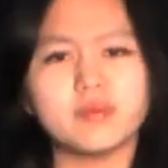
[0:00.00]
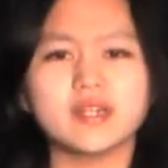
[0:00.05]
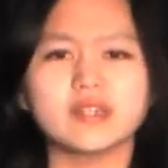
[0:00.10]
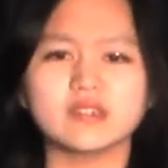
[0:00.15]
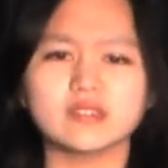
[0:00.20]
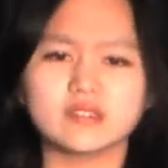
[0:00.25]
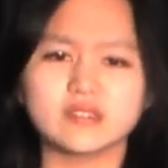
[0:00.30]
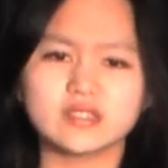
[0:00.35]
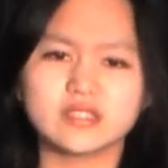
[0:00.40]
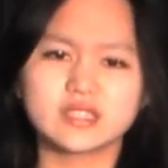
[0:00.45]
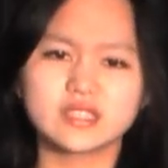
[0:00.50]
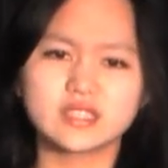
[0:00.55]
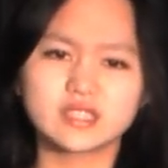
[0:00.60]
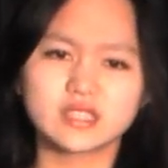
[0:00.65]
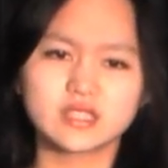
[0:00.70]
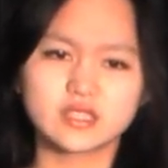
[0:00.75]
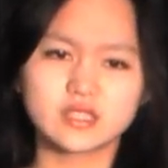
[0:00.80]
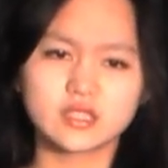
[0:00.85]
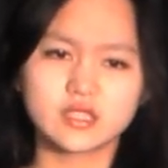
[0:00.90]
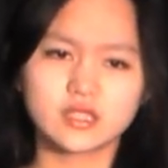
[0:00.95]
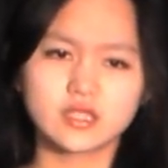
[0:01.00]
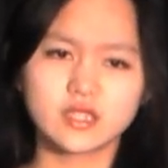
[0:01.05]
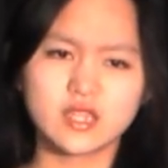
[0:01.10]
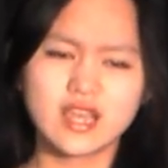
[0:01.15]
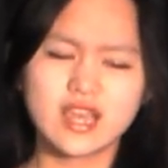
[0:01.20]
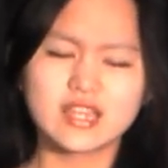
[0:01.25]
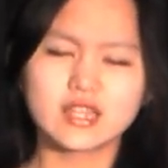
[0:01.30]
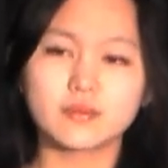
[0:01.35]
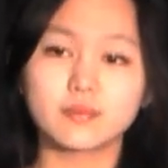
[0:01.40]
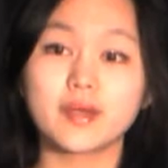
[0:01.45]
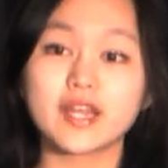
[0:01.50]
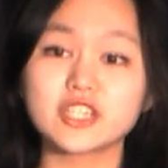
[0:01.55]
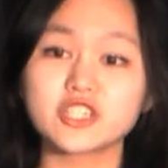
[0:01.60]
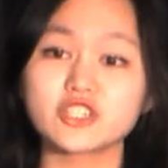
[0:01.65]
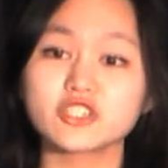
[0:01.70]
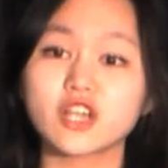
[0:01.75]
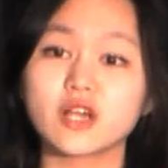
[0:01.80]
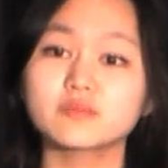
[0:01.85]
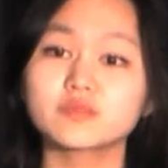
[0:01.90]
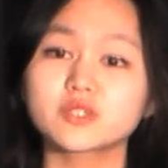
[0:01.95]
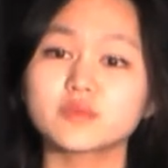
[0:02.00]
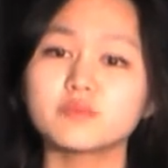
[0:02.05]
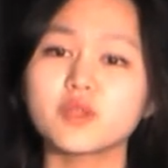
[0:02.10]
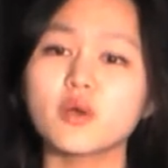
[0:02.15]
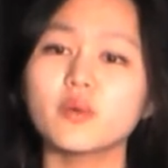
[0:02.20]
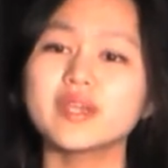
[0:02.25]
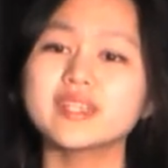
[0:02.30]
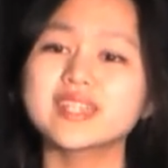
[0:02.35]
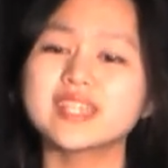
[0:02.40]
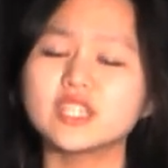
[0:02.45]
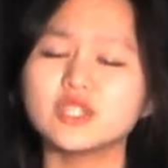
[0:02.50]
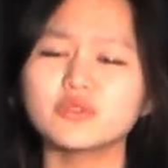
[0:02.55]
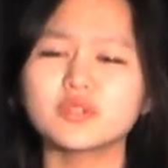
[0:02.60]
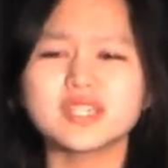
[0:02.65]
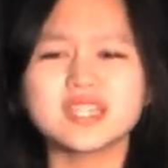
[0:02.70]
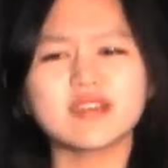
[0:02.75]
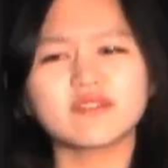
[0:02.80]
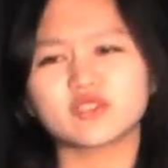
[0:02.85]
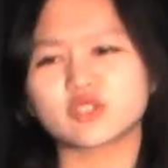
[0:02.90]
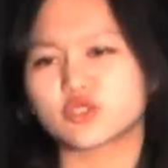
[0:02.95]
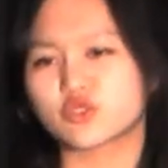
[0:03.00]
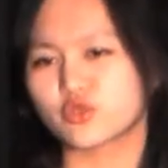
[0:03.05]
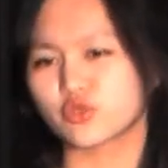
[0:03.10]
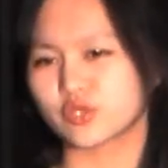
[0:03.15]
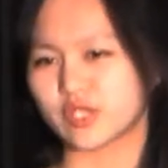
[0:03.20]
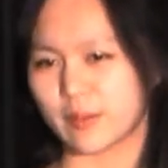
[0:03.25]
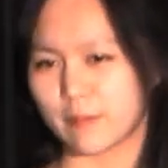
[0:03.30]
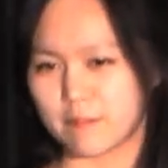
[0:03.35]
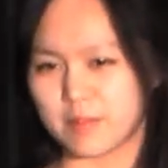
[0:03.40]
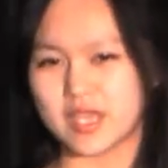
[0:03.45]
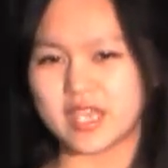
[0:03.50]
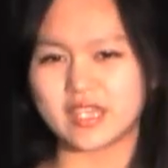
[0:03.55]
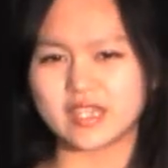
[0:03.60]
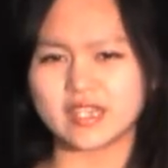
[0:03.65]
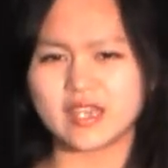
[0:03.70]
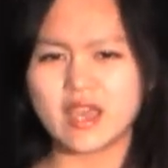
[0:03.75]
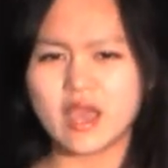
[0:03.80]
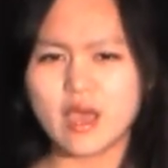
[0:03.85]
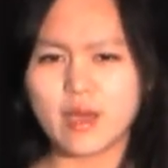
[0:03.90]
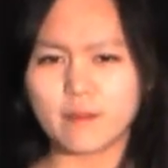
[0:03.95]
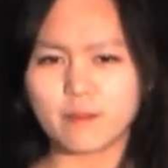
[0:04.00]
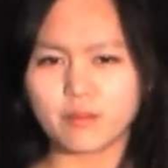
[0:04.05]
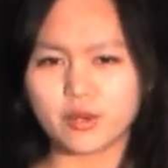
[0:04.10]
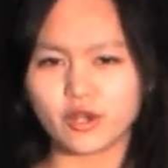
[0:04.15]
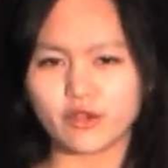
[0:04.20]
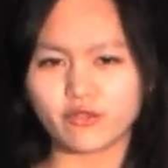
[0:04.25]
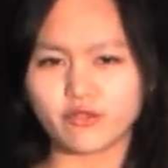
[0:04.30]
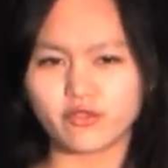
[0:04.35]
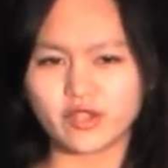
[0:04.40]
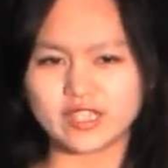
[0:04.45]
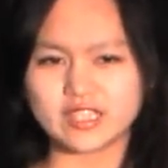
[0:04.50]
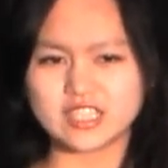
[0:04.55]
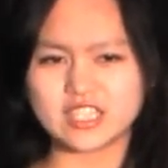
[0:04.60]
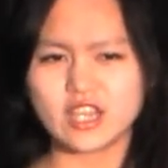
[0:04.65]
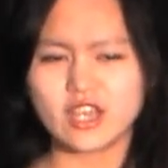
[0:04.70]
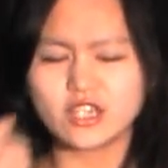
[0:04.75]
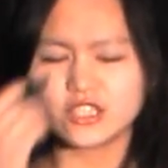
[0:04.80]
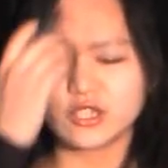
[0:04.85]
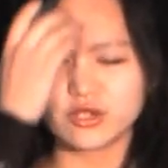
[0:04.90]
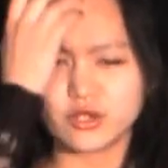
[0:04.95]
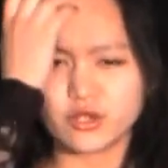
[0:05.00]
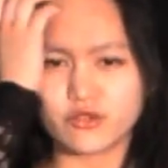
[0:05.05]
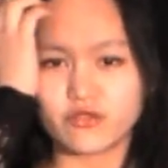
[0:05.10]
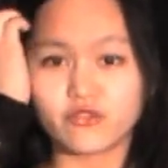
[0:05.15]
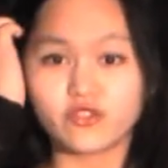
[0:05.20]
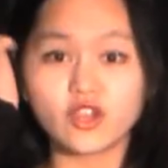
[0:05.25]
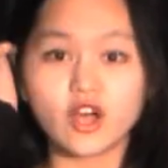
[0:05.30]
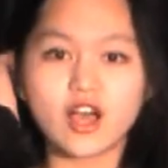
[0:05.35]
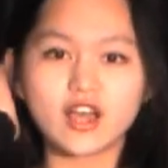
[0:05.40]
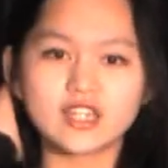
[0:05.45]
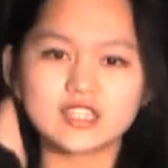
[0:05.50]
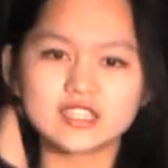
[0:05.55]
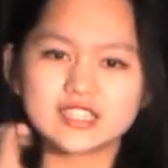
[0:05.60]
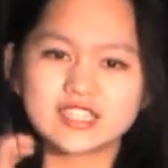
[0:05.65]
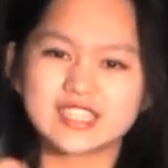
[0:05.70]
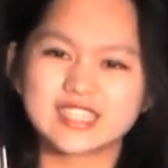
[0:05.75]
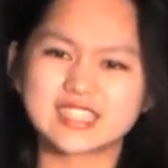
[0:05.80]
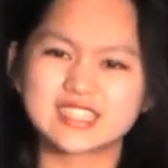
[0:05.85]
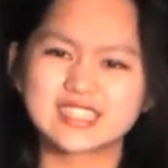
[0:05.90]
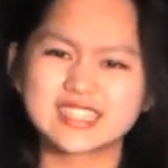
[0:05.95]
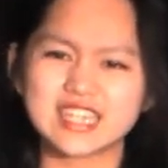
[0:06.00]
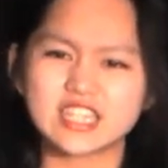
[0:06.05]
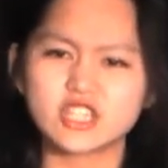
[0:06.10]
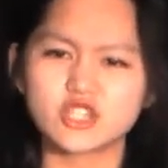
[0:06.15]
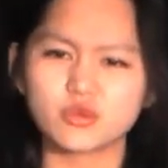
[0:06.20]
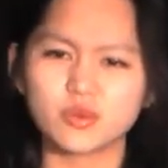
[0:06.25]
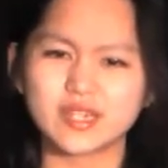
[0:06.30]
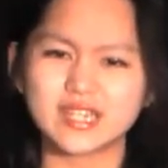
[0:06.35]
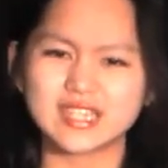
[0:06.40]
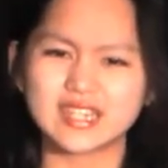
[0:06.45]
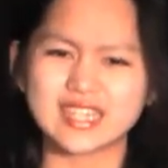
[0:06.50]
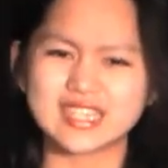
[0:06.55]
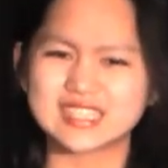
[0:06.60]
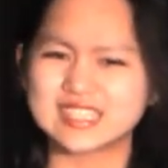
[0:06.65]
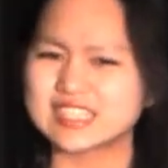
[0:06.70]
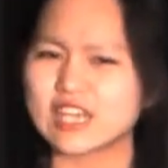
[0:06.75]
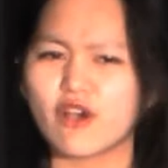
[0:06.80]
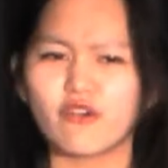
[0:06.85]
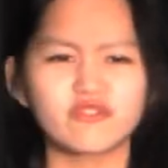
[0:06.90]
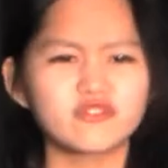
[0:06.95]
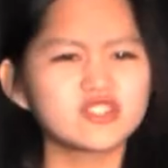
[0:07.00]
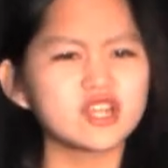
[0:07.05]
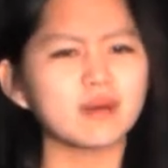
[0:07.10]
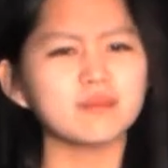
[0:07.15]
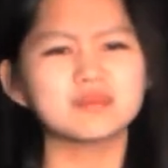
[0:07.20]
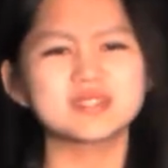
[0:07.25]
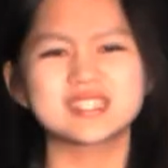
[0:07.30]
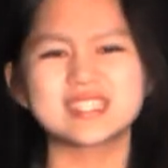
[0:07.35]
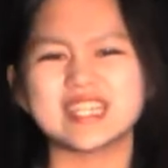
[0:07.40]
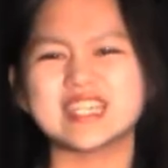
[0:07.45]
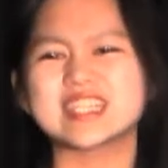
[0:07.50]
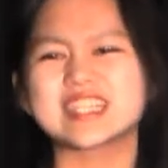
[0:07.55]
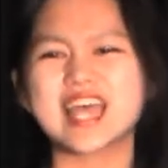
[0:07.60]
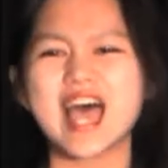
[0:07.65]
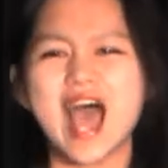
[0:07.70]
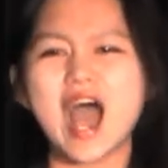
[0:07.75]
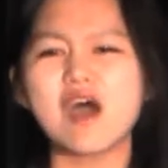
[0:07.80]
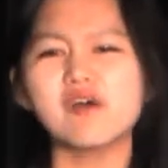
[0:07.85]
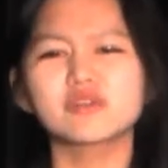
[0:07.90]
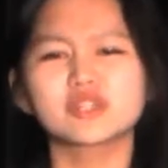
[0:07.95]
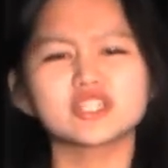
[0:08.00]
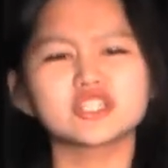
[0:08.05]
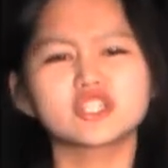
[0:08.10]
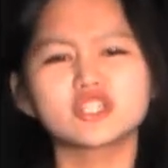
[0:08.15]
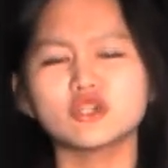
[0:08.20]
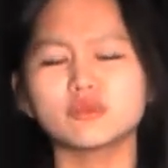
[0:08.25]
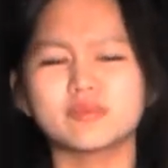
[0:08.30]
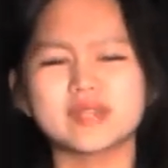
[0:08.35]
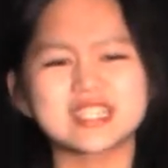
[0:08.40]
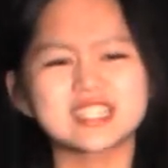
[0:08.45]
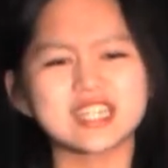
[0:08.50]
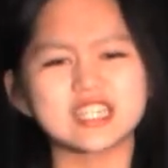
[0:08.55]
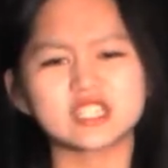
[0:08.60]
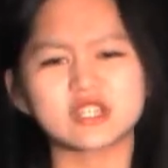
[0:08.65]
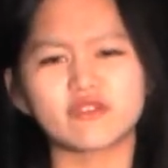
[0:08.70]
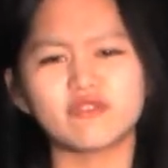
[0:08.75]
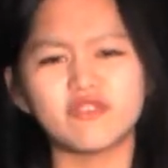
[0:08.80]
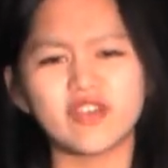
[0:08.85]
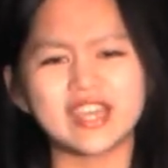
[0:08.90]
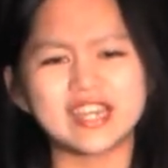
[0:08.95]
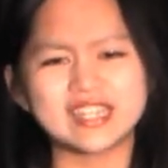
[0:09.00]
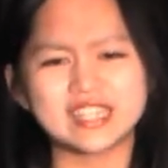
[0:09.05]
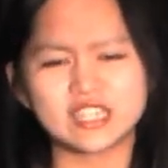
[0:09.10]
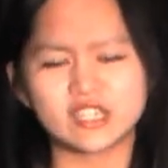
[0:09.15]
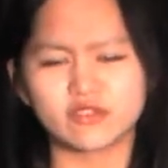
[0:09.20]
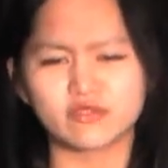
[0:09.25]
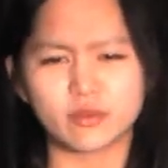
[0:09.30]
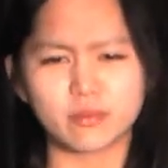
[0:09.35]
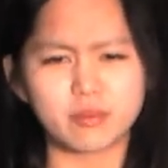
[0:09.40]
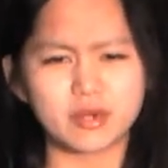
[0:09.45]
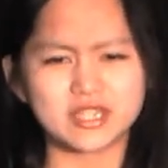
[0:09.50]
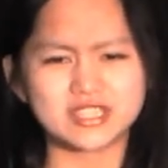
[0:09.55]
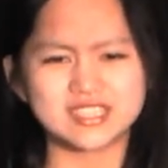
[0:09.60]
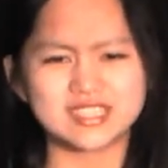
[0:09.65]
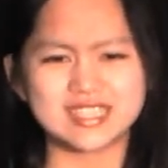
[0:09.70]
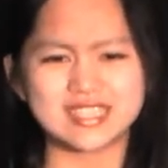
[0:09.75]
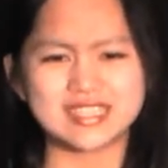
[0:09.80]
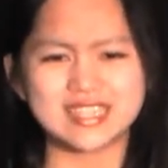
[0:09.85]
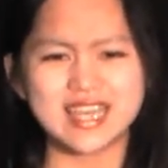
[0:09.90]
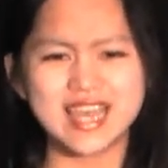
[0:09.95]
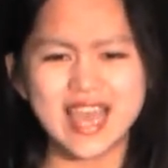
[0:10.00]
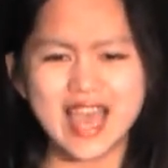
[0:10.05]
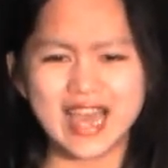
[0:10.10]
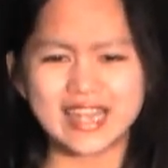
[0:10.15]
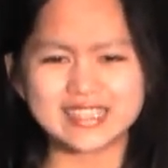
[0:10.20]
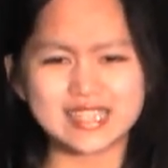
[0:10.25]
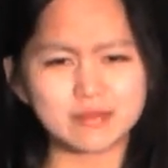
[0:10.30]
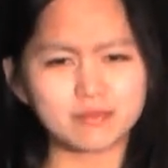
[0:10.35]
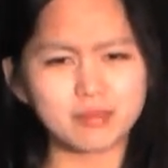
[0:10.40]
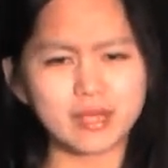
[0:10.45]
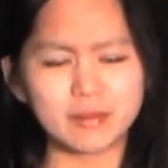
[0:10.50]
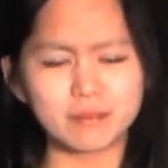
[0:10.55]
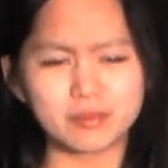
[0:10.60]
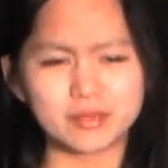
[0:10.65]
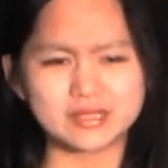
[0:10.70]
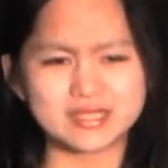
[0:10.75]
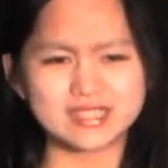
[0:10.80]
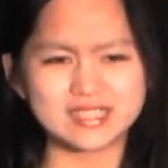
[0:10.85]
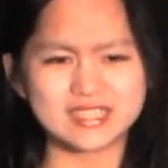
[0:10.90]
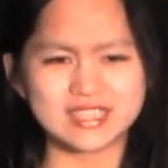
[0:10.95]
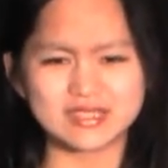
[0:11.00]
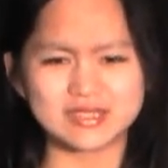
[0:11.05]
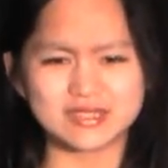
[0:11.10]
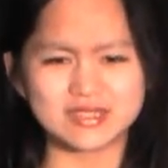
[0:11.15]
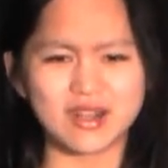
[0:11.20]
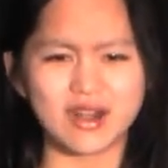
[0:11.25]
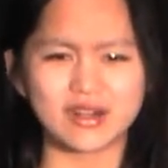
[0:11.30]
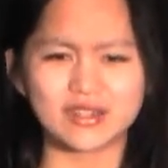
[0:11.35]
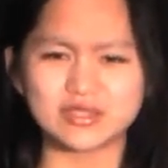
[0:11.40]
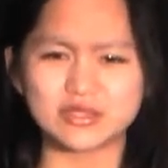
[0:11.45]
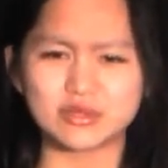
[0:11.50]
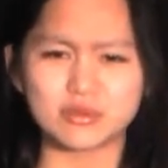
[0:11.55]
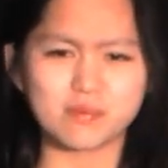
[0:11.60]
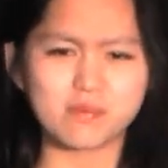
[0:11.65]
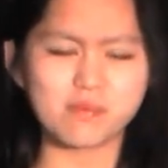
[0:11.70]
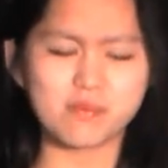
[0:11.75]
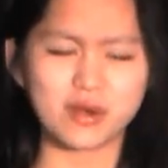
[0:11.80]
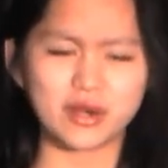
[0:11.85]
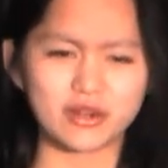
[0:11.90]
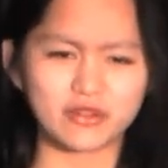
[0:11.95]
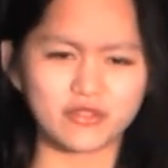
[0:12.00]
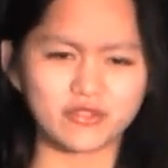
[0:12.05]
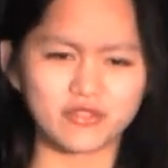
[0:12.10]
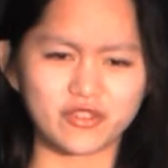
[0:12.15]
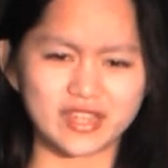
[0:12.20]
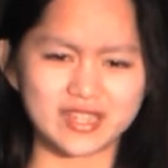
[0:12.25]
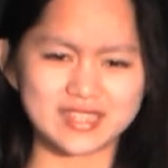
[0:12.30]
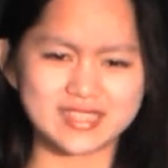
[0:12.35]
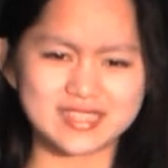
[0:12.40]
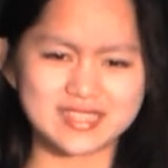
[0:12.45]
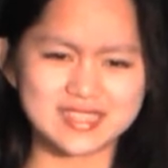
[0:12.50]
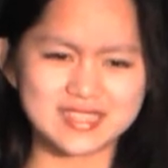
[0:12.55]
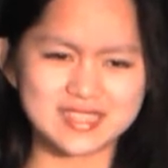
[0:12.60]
builds. The pressure comes from knowing that you can never truly be perfect, so your flaws get accentuated like self-dubbed sins. How could you be such a failure of a person, and yet people still call you perfect?